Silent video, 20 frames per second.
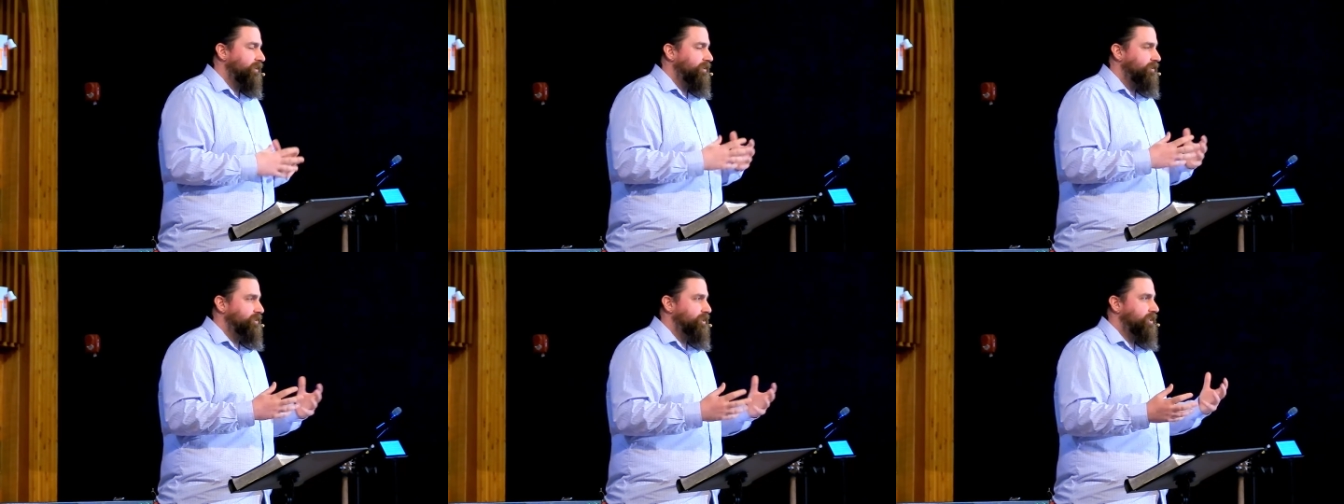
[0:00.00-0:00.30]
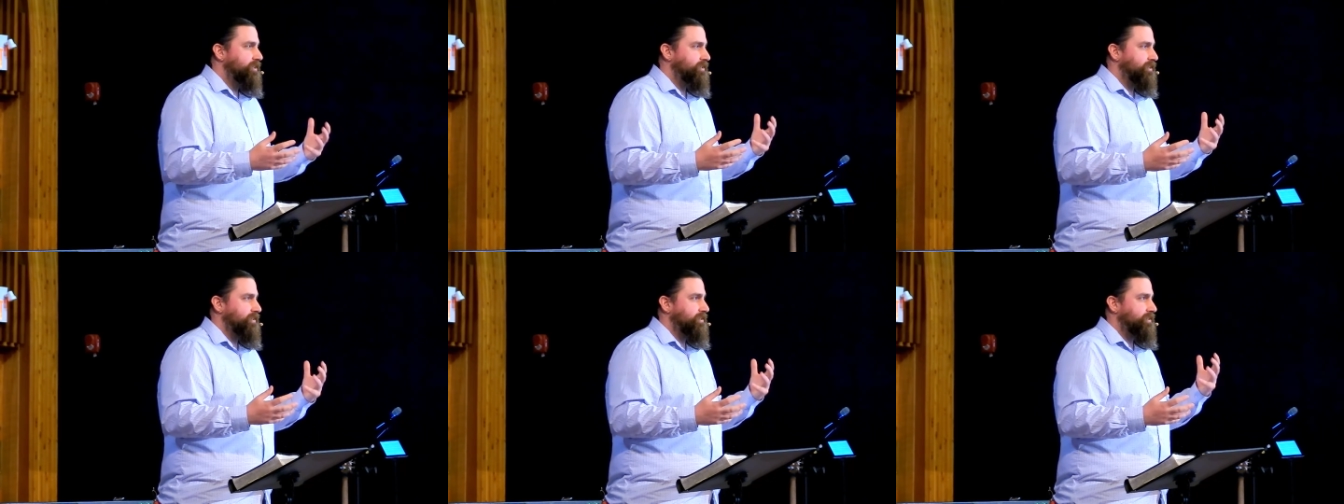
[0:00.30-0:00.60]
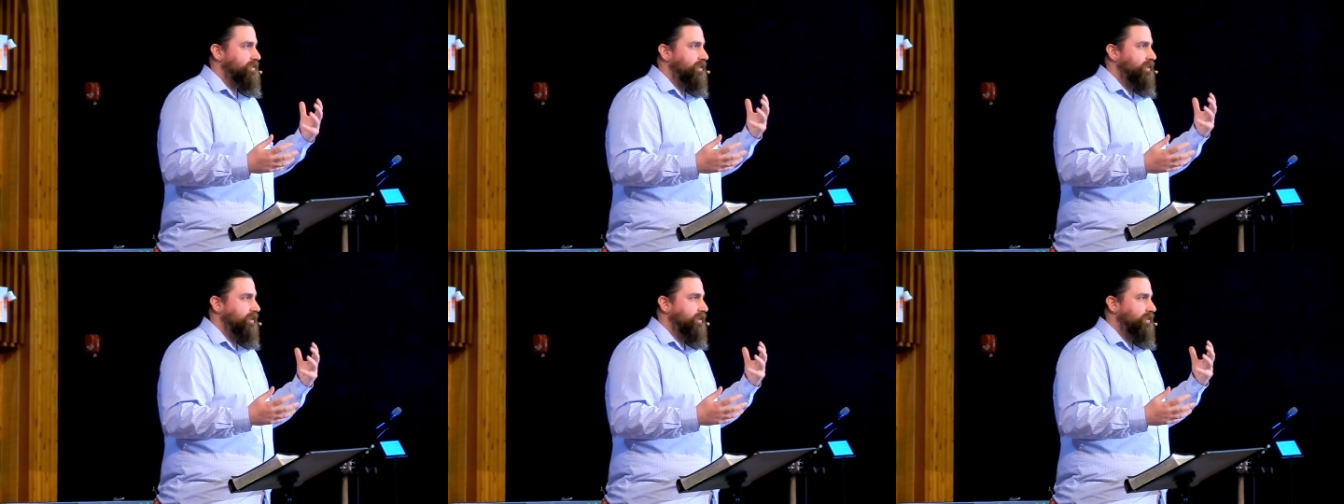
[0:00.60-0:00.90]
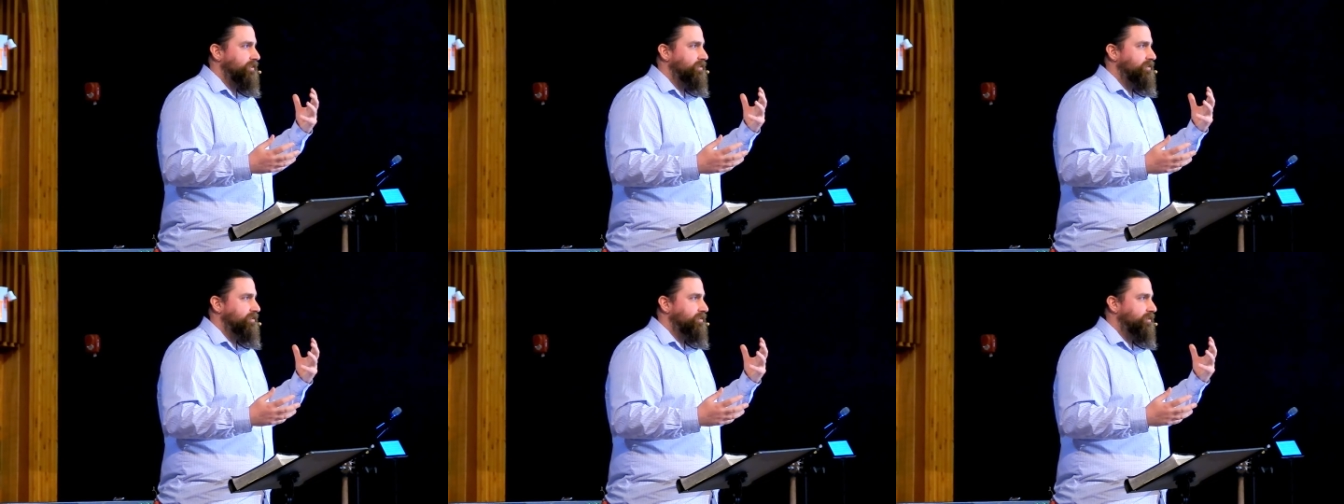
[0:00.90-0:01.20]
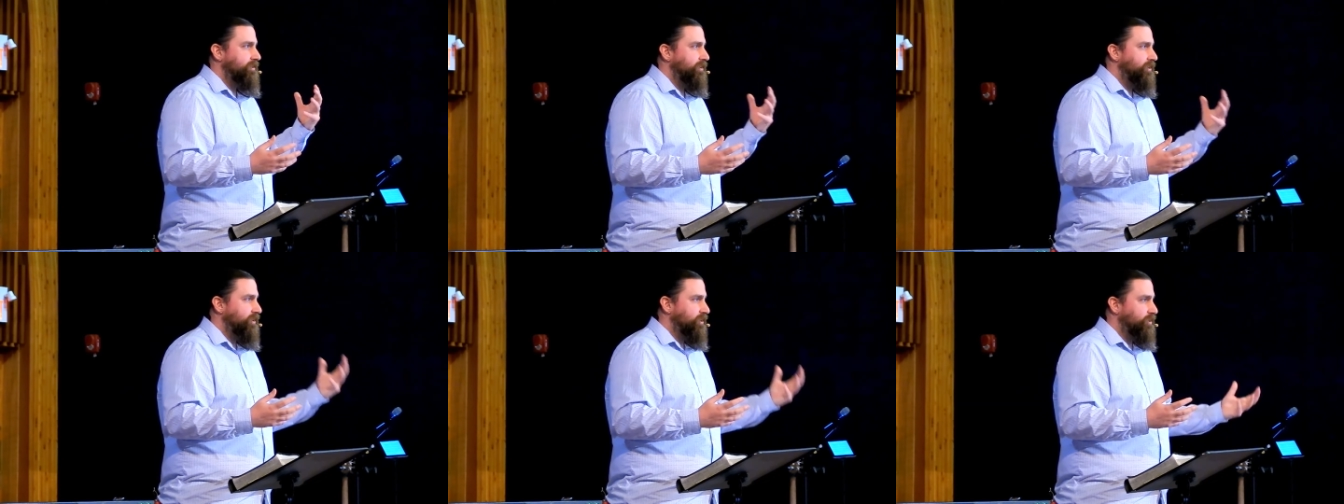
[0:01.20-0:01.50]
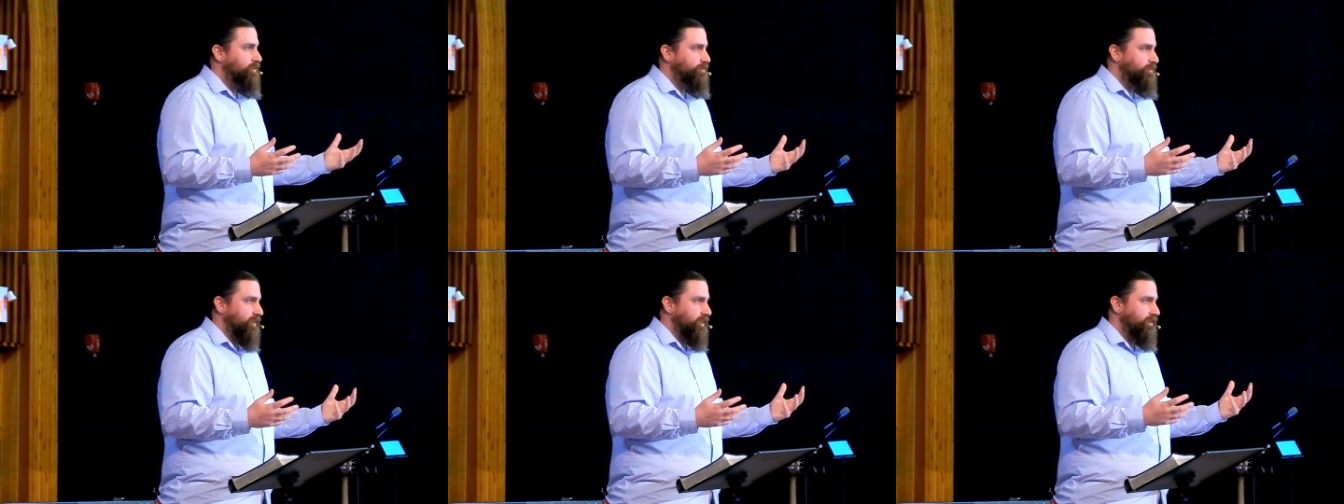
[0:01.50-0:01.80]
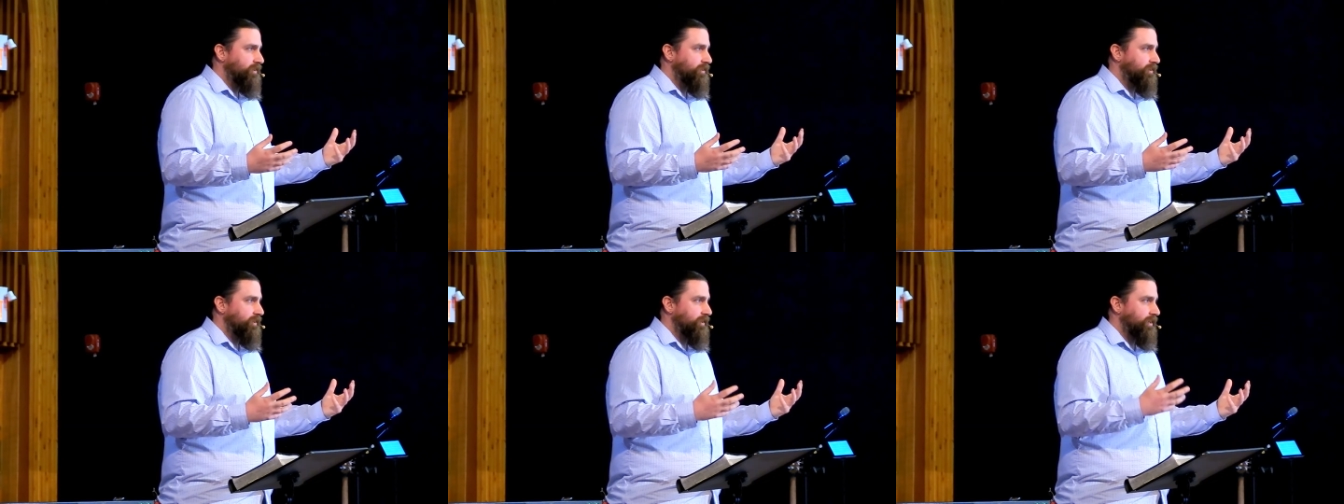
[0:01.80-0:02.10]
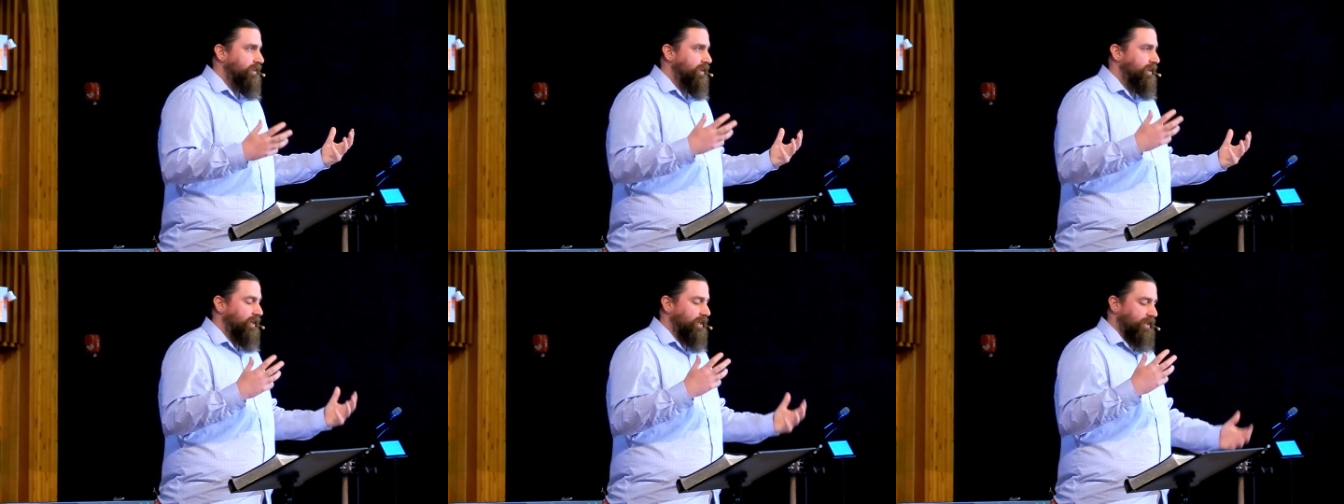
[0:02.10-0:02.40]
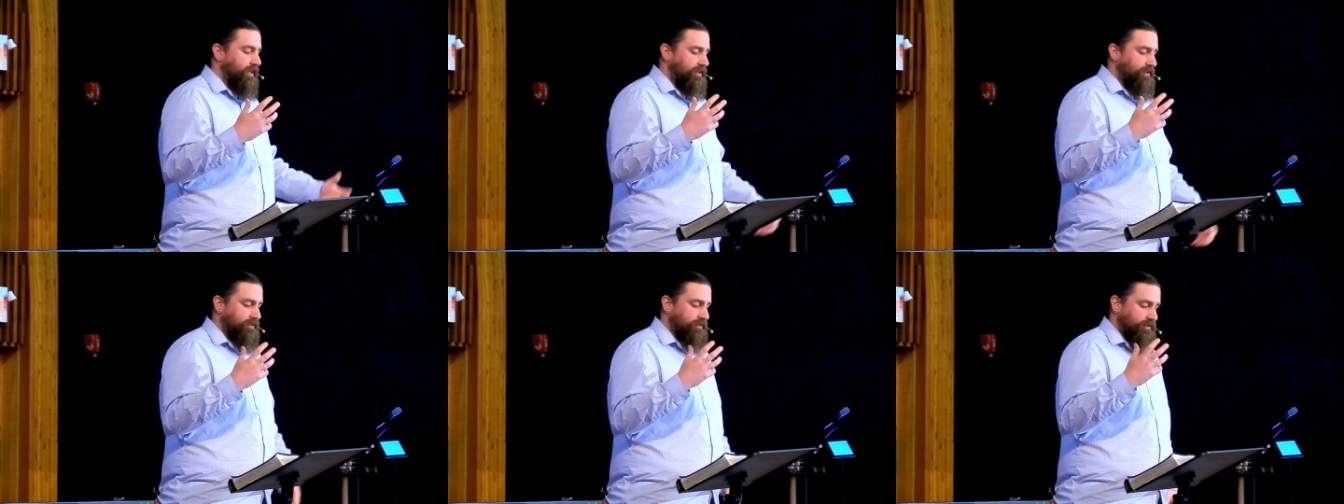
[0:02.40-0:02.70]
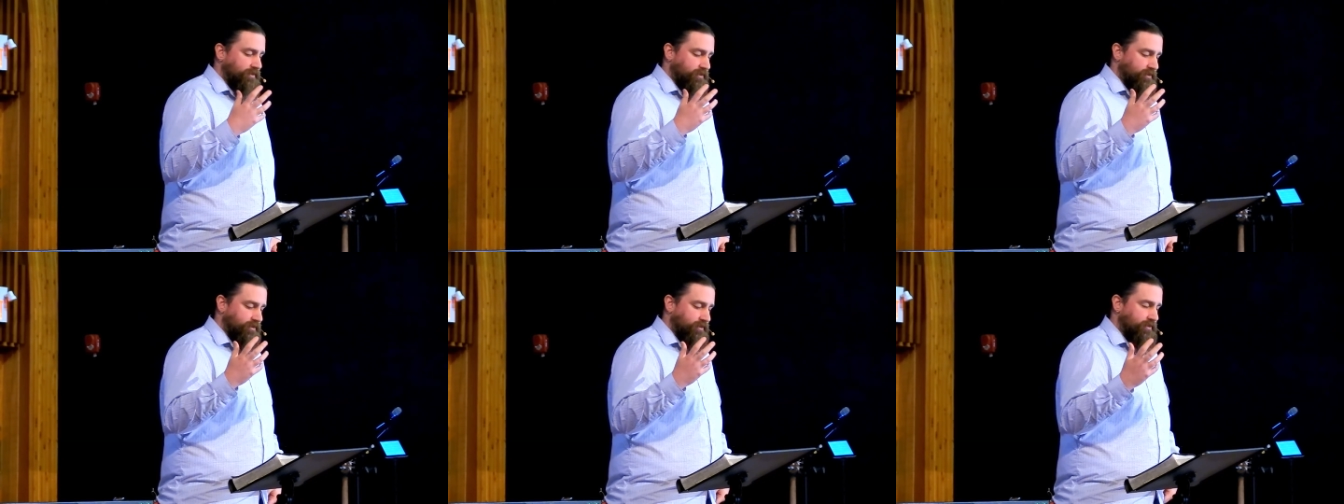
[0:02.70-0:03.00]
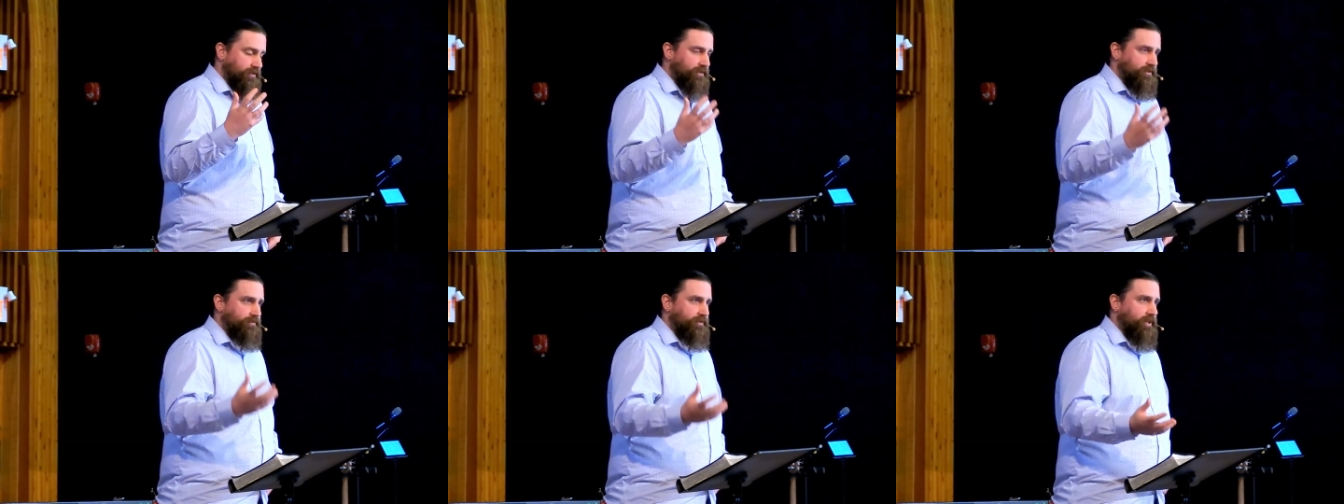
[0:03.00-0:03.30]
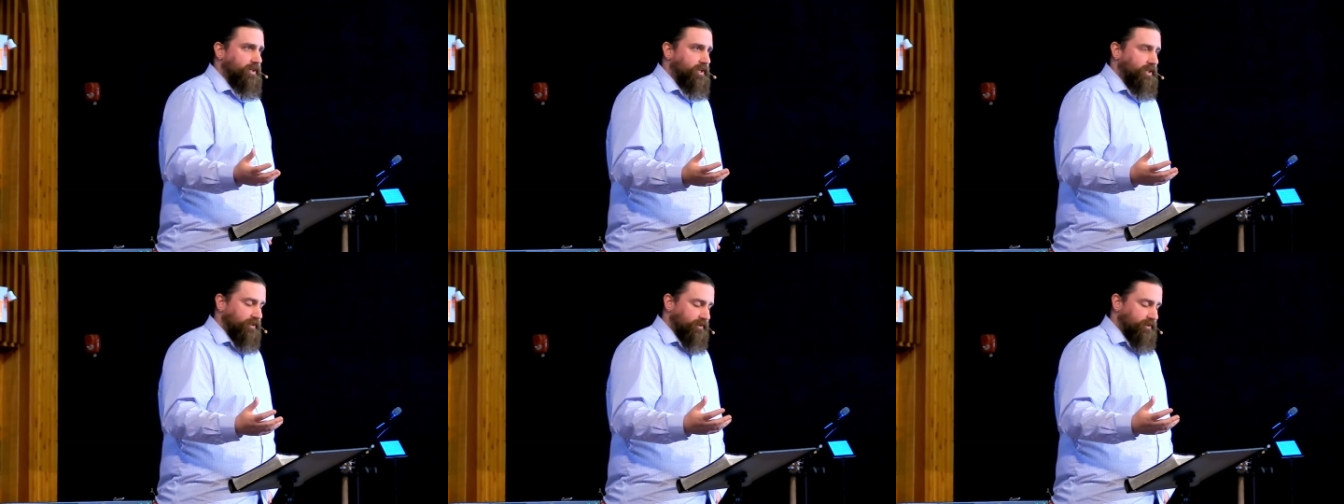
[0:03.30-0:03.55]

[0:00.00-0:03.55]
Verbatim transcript: Jesus is human and divine.